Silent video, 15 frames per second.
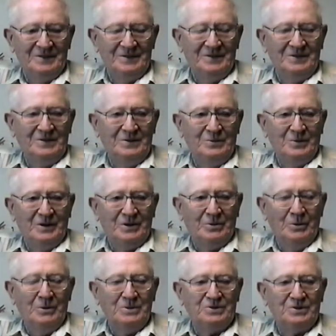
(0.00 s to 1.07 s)
new
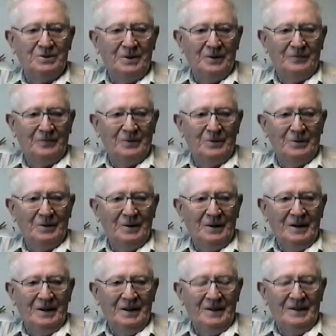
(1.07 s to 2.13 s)
recruits for
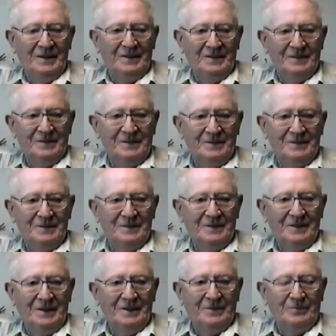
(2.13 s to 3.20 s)

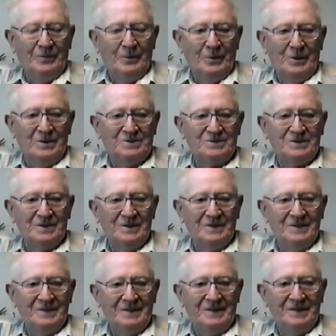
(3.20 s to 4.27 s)
Air Force.
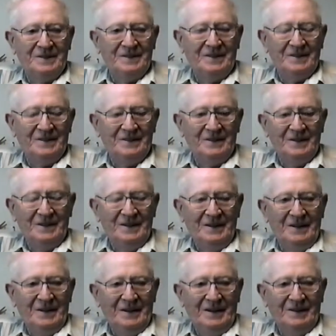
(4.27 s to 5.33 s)
And then
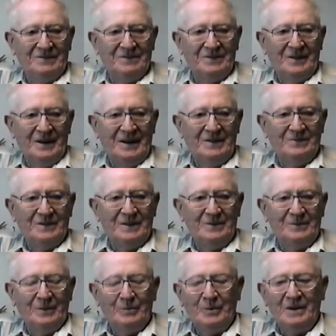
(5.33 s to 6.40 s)
after that,
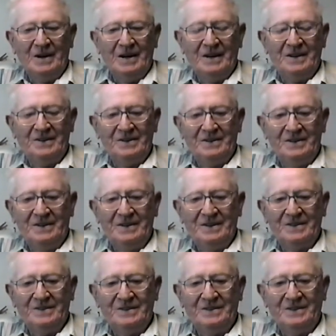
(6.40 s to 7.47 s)
when we landed in
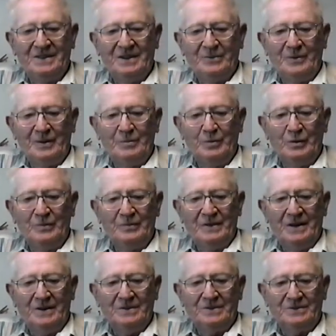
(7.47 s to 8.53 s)
England, then we moved
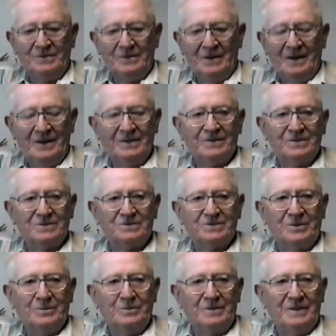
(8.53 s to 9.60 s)
down to
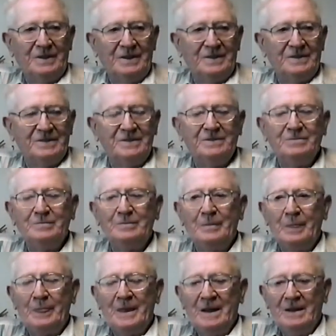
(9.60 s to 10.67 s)
Atherstone, England.
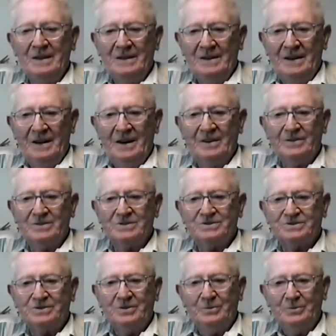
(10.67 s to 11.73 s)

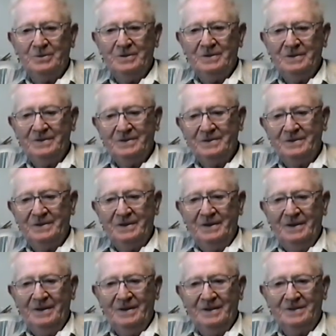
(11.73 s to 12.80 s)
Atherstone,
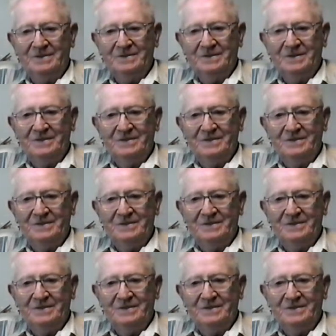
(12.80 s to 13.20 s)
and